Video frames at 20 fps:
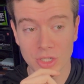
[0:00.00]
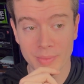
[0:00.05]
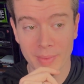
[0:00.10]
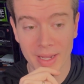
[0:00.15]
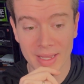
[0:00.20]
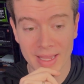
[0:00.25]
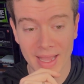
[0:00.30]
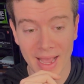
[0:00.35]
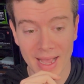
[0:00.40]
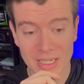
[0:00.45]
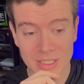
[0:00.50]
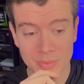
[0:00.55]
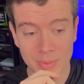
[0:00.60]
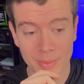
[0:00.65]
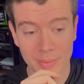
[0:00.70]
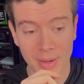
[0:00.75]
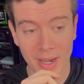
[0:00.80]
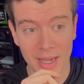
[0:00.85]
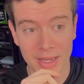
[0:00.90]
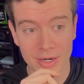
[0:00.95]
my Kaspa
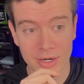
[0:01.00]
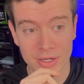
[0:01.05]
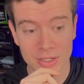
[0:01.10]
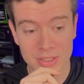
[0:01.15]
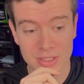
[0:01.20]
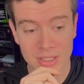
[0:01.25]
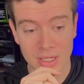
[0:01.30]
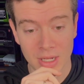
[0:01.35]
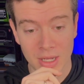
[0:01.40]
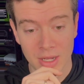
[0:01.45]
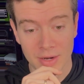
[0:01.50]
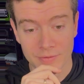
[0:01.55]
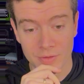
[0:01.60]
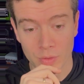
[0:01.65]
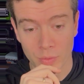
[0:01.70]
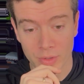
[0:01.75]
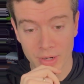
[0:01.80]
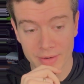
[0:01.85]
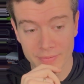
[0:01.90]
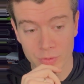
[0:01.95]
miners, for
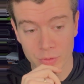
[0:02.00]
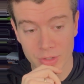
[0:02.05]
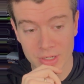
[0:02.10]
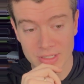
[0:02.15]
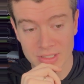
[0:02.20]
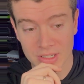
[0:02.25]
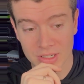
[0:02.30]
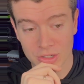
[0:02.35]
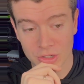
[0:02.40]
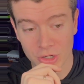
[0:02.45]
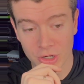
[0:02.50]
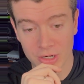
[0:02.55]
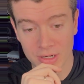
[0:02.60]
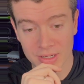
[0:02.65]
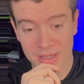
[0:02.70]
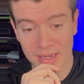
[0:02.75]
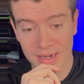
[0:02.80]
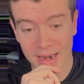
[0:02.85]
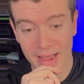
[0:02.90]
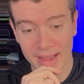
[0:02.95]
whatever reason, couldn't
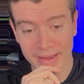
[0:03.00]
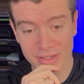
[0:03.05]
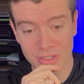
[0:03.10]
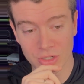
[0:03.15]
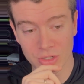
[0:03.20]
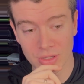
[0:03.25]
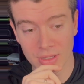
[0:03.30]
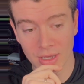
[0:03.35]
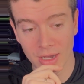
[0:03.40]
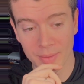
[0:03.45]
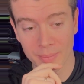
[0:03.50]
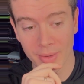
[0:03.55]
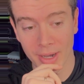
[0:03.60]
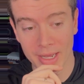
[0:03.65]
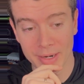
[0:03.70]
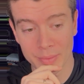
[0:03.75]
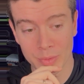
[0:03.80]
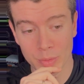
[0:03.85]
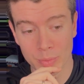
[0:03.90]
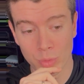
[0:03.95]
connect to the
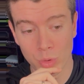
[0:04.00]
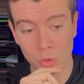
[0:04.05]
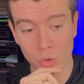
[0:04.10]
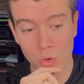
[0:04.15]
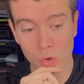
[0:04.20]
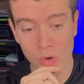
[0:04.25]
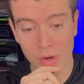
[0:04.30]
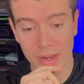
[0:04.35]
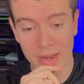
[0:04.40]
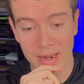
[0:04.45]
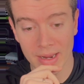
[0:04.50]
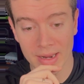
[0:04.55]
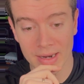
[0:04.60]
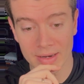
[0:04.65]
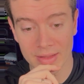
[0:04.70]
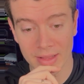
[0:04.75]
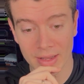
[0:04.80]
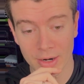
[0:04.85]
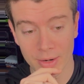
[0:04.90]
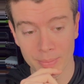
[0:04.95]
Unmineable pool,
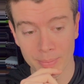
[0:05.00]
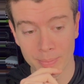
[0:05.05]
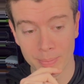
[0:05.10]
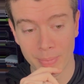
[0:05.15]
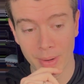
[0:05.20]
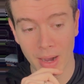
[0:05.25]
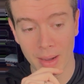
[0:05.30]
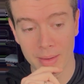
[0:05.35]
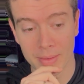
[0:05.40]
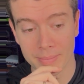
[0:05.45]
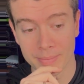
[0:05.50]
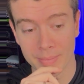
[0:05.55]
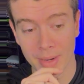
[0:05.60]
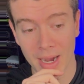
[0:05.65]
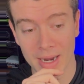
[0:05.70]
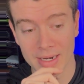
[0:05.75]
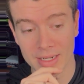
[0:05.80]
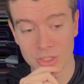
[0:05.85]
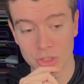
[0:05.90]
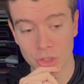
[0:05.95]
and they're
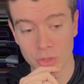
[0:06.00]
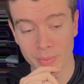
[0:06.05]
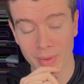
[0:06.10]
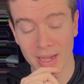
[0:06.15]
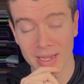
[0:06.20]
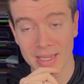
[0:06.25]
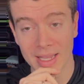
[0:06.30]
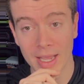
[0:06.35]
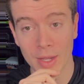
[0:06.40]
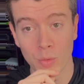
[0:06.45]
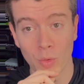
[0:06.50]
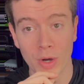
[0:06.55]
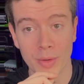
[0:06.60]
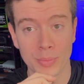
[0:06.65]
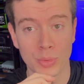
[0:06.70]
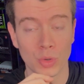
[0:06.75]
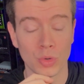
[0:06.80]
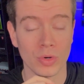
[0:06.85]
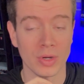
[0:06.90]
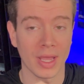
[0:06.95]
mining to my K one
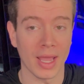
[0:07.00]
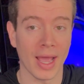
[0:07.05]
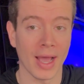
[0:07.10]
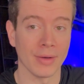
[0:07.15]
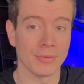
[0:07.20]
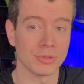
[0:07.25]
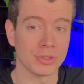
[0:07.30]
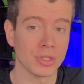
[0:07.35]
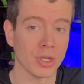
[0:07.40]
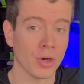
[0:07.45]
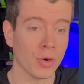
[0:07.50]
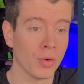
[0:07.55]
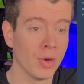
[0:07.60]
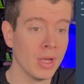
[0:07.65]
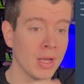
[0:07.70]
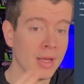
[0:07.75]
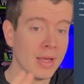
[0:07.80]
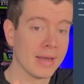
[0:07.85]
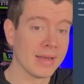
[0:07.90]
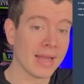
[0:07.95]
pool account. So
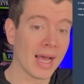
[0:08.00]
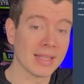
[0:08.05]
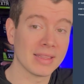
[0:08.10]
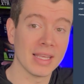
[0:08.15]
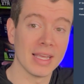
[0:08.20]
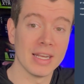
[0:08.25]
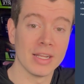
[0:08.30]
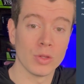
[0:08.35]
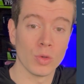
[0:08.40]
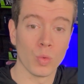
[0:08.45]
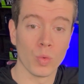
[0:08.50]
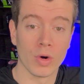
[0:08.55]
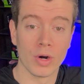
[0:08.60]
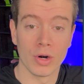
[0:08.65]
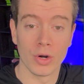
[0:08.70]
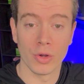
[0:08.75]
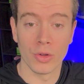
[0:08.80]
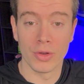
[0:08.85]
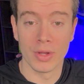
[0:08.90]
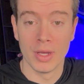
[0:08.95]
not the end of the
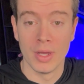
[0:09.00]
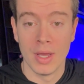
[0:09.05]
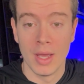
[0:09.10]
world,